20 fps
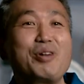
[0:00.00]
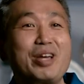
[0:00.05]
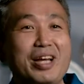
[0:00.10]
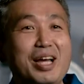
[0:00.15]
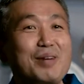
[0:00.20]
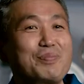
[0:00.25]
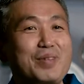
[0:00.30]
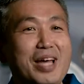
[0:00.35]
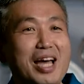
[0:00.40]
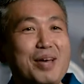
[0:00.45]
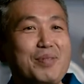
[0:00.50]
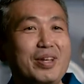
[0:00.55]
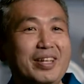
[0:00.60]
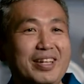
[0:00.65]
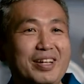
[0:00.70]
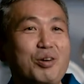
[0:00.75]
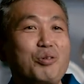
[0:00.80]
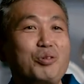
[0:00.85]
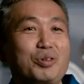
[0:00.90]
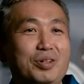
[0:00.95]
wake up time
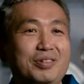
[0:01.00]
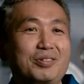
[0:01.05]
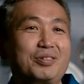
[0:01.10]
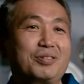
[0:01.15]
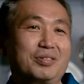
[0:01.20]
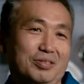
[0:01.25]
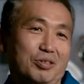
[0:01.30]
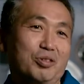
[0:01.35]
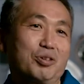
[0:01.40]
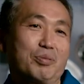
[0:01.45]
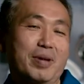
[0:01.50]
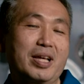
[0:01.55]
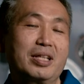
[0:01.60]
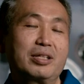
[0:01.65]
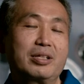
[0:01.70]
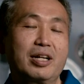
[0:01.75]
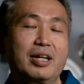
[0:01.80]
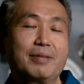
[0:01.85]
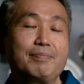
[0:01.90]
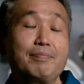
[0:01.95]
and the going
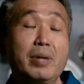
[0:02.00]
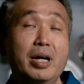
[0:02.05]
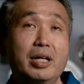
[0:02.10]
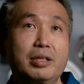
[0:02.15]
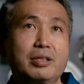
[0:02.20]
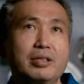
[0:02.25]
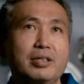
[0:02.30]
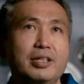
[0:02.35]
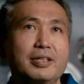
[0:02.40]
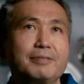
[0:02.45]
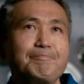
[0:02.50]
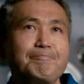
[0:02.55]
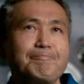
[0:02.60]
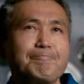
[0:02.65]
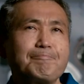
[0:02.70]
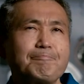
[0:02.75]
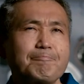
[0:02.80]
bedtime. But